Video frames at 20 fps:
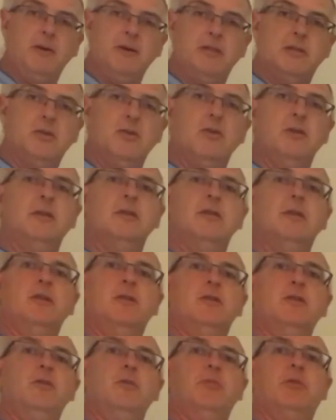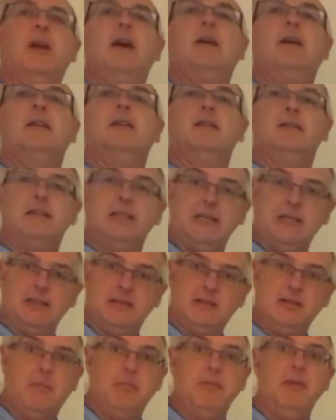my students into practicing
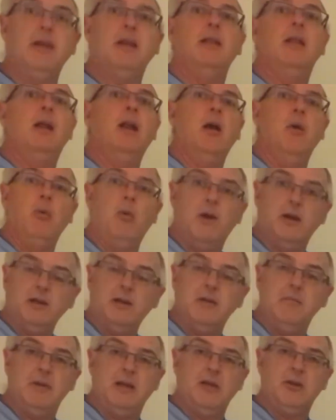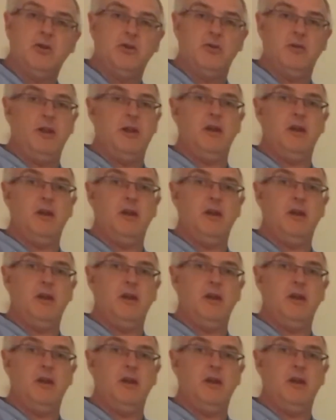something that I want to make sure they